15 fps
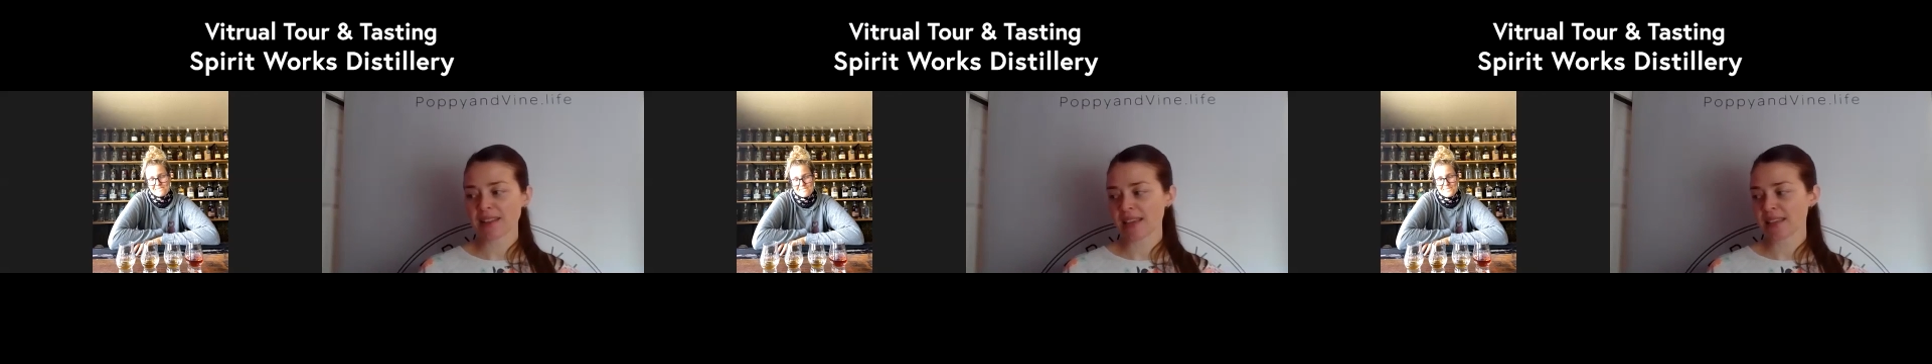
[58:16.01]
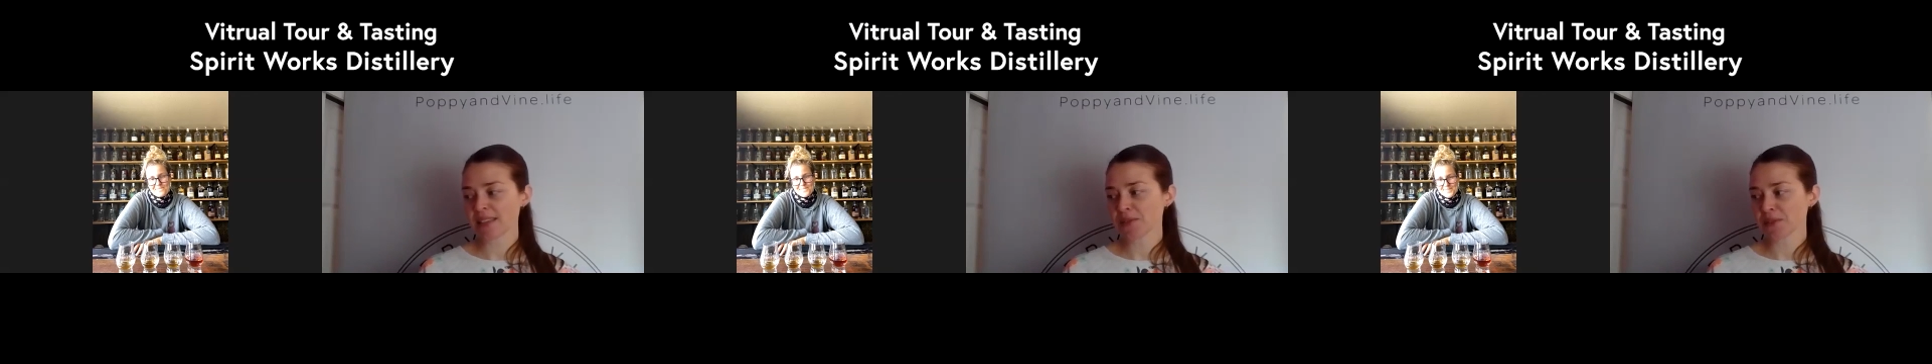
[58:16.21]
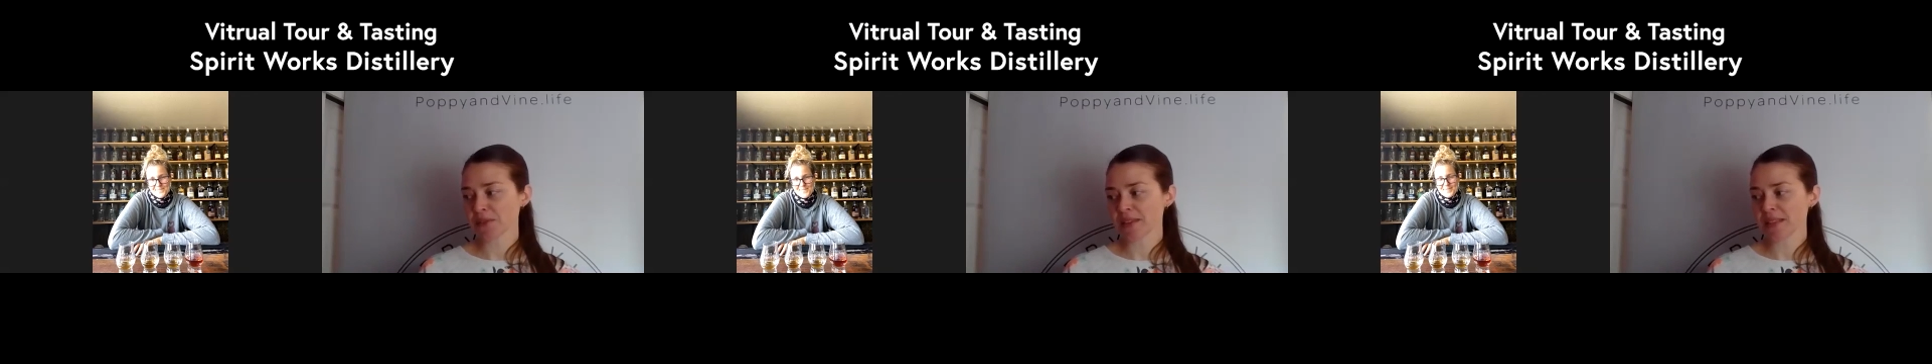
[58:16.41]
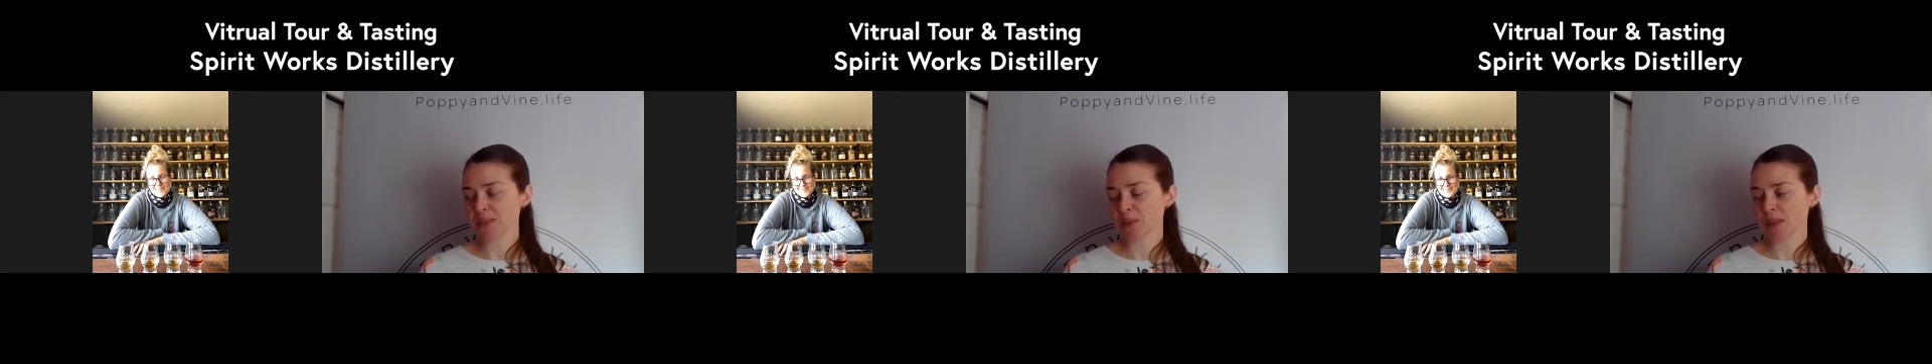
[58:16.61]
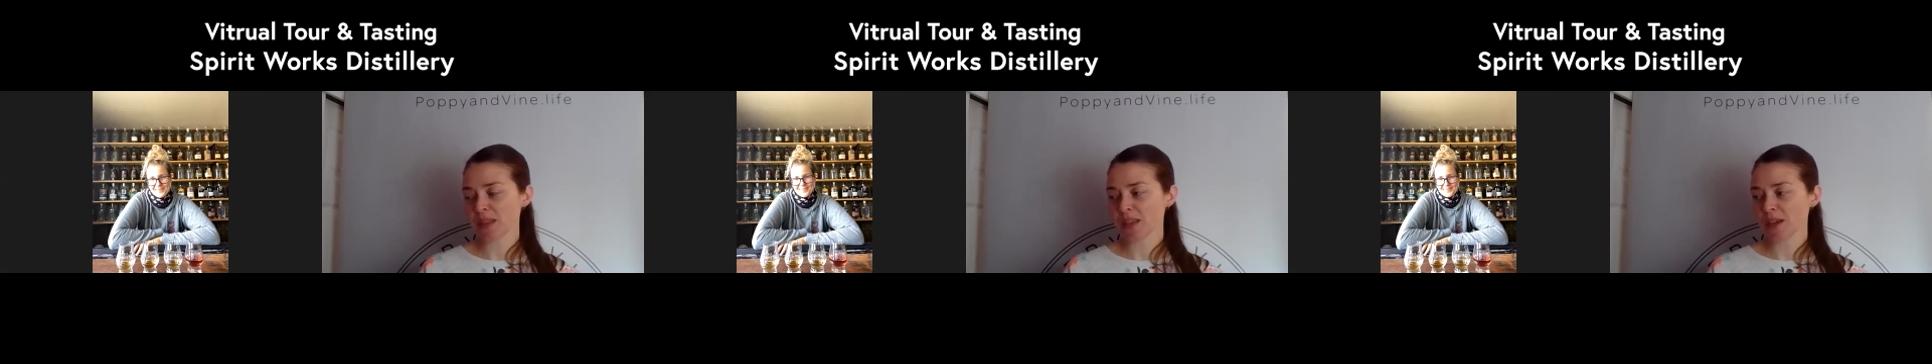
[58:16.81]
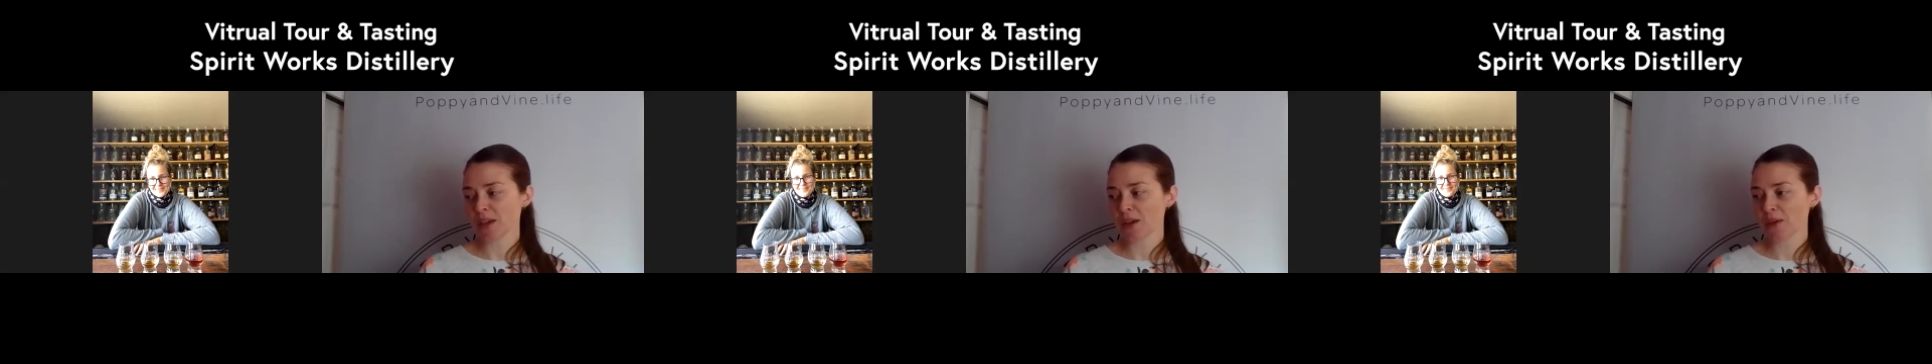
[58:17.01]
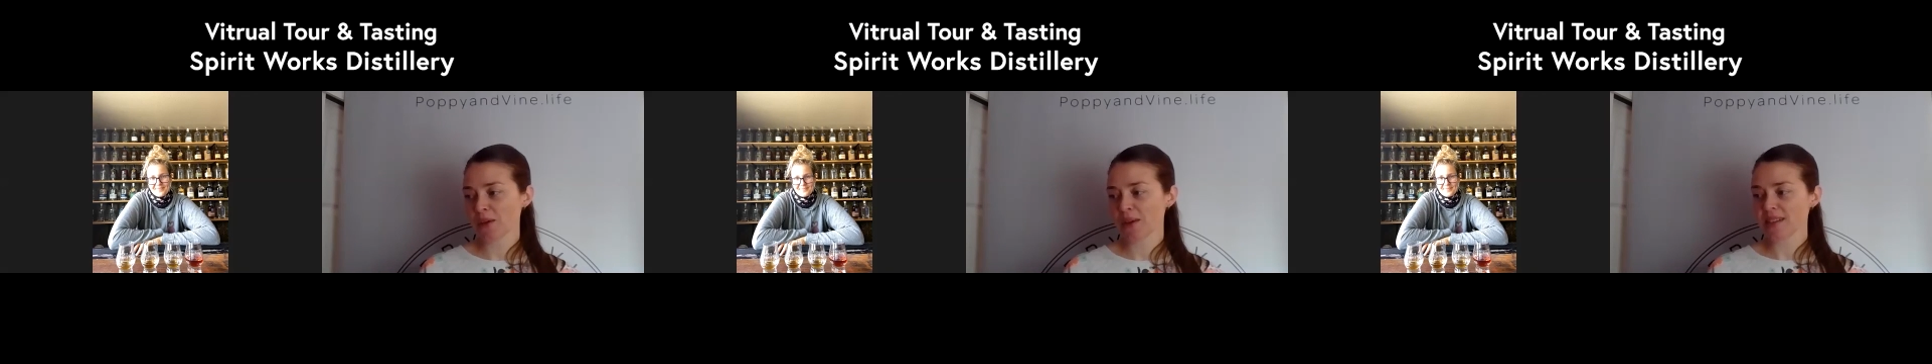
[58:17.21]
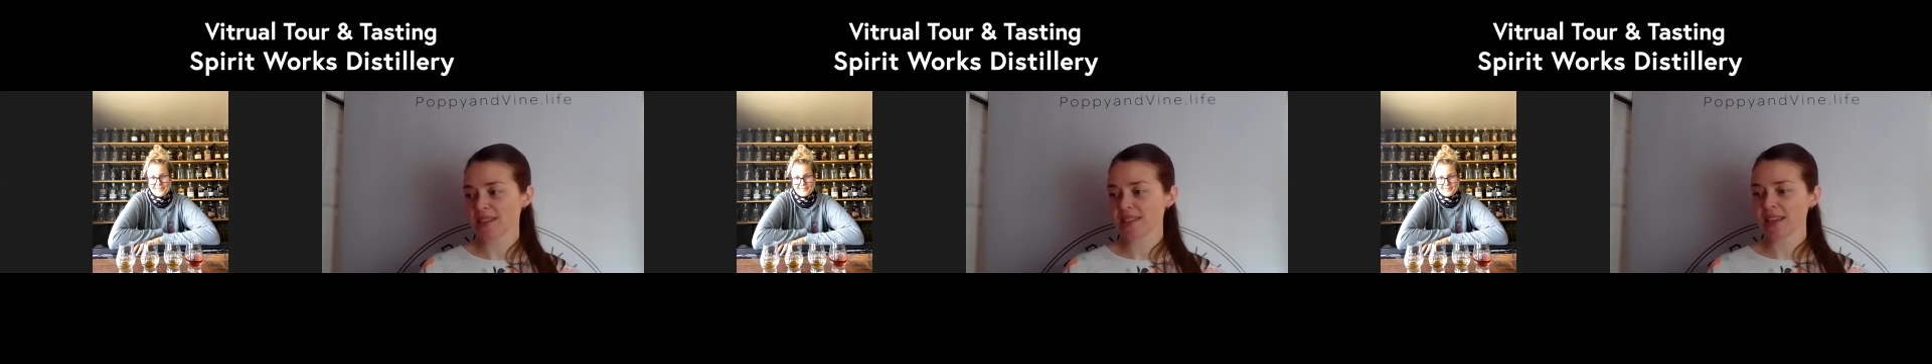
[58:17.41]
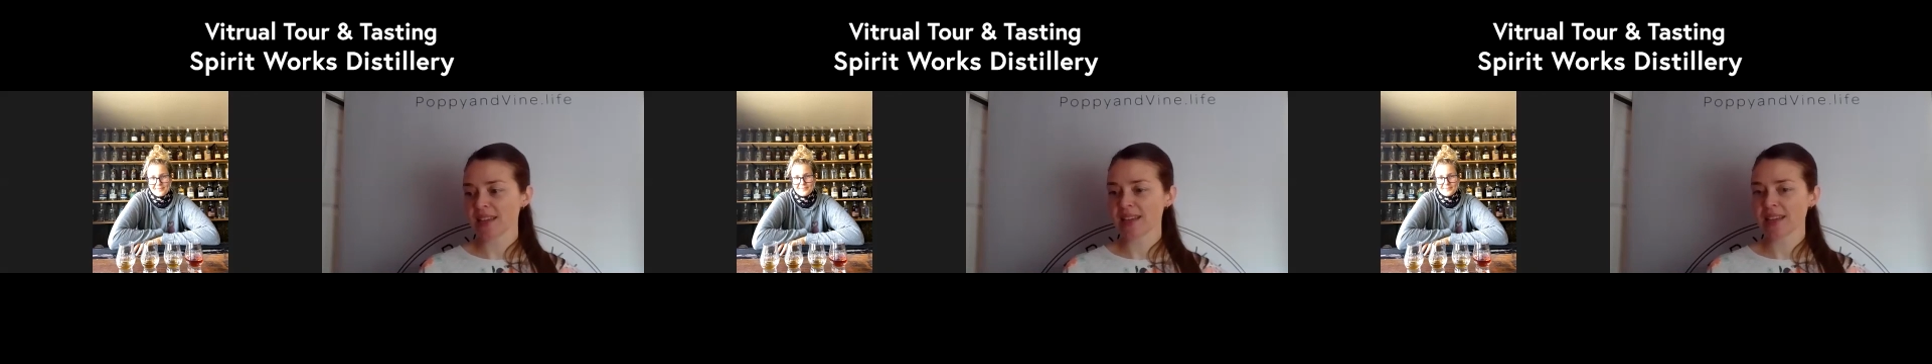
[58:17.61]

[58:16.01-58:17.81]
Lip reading: taste through these with you and